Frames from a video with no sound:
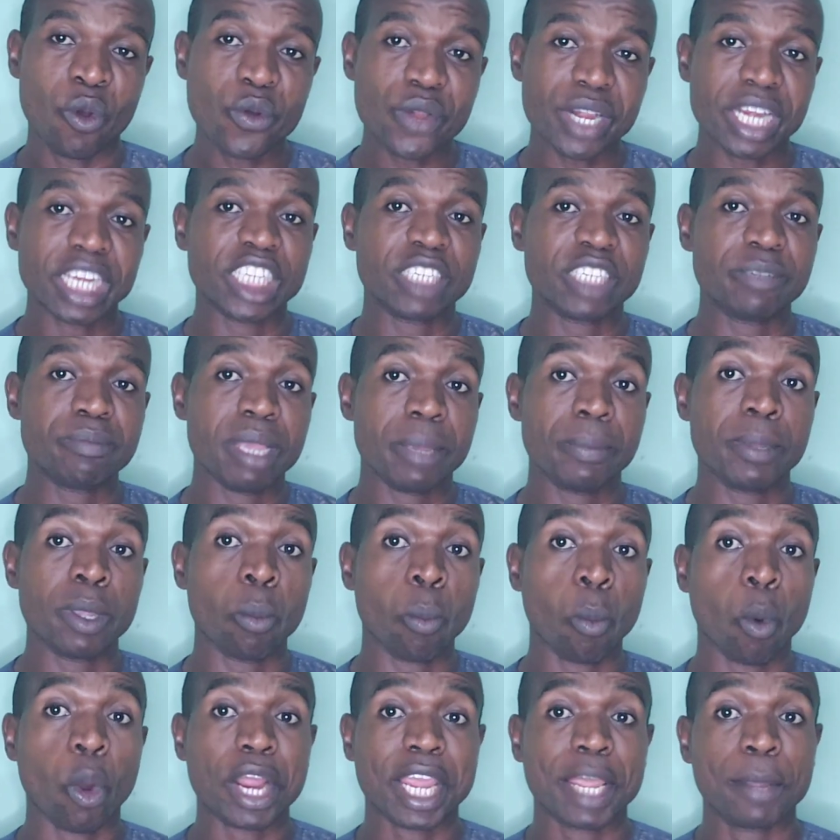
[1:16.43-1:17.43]
orange may be
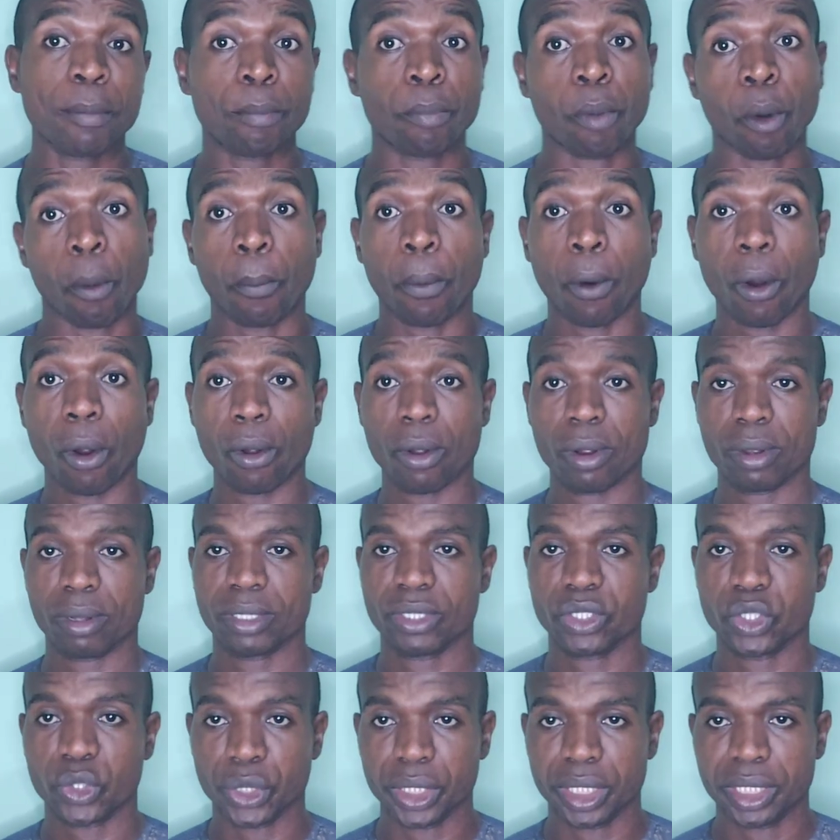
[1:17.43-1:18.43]
mocking
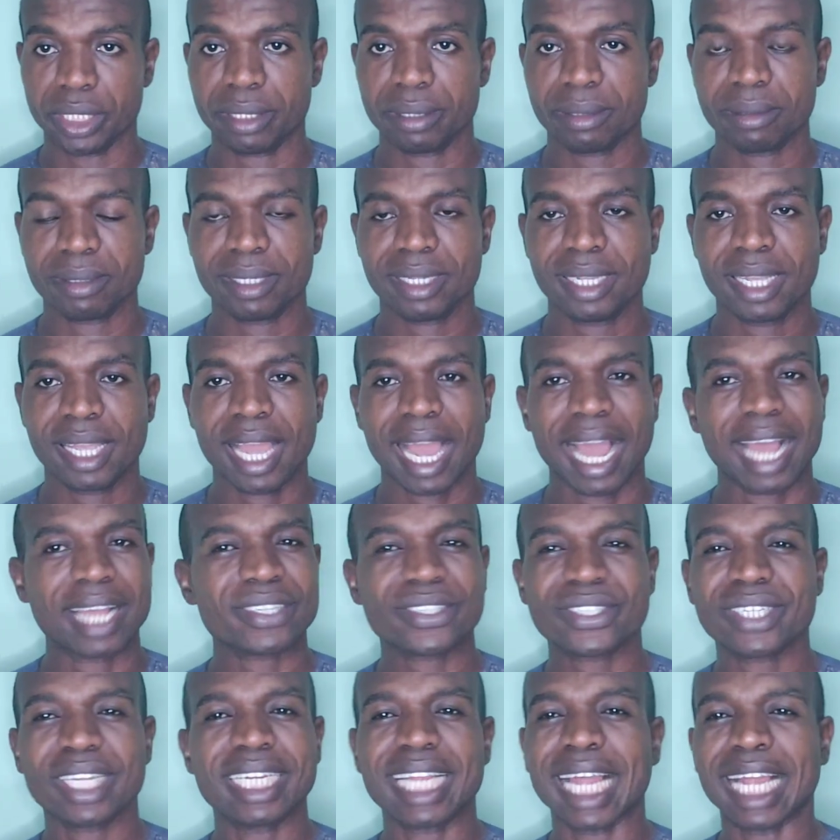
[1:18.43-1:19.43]
purple tree
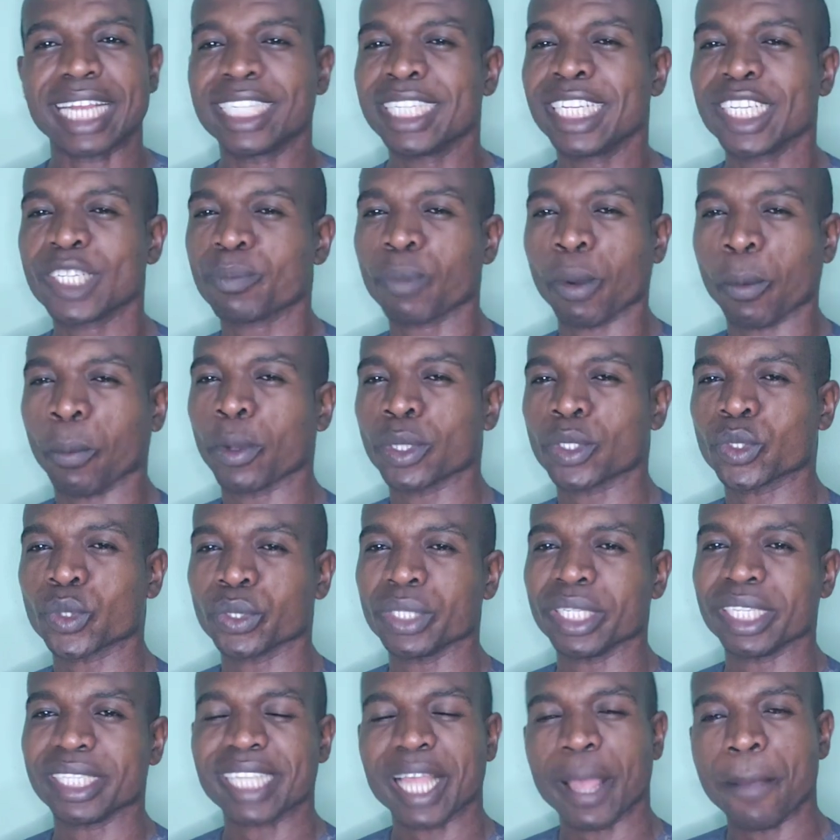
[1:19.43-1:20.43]
and say that this purple
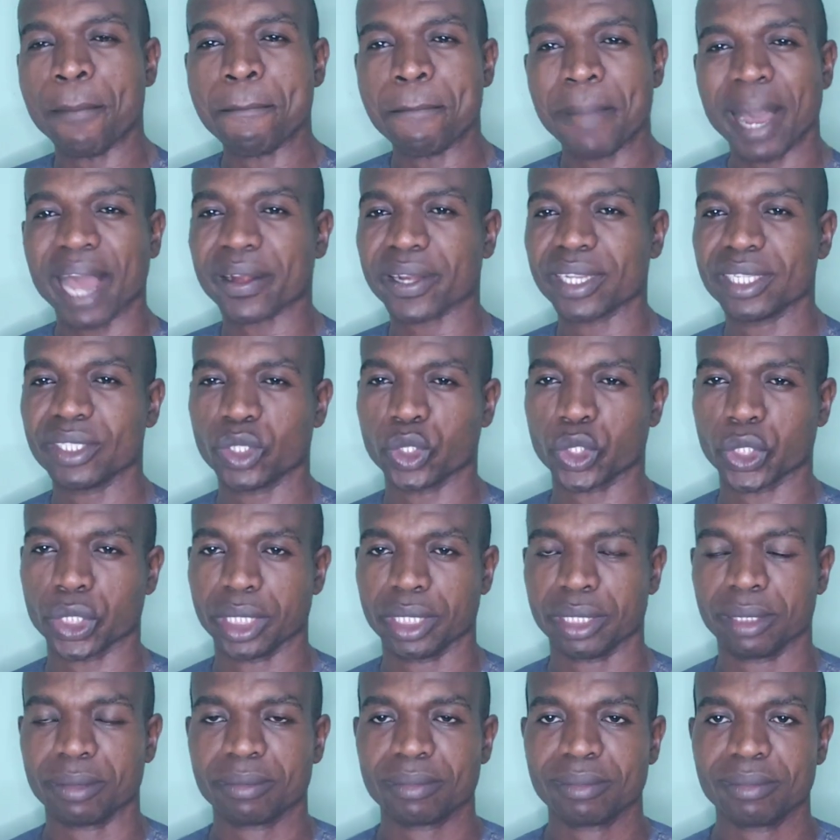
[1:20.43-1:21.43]
tree is a barren
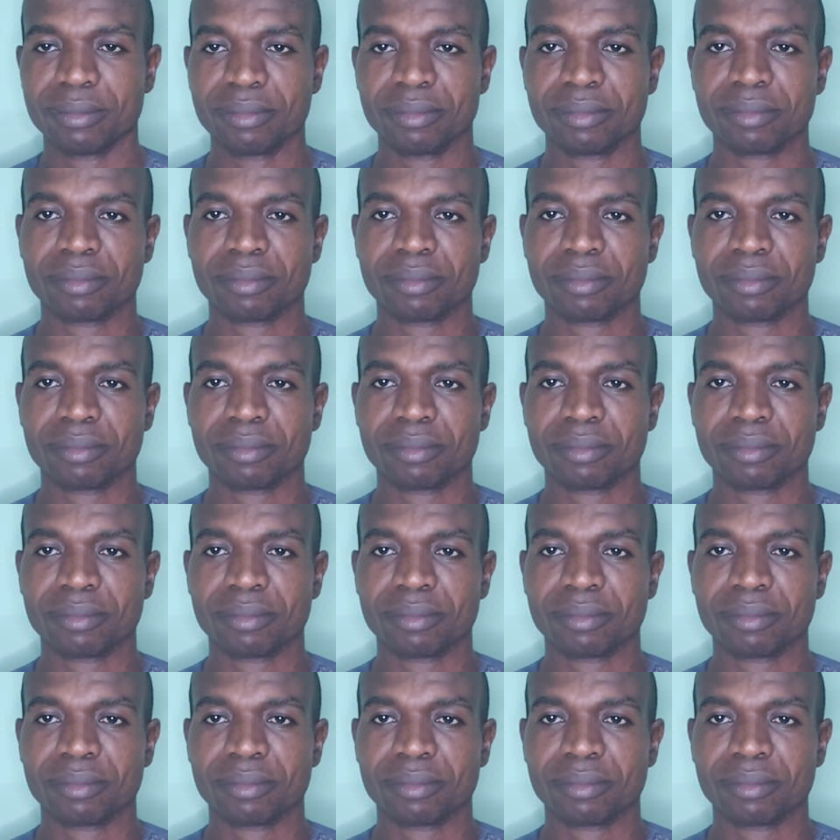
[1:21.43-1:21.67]
tree.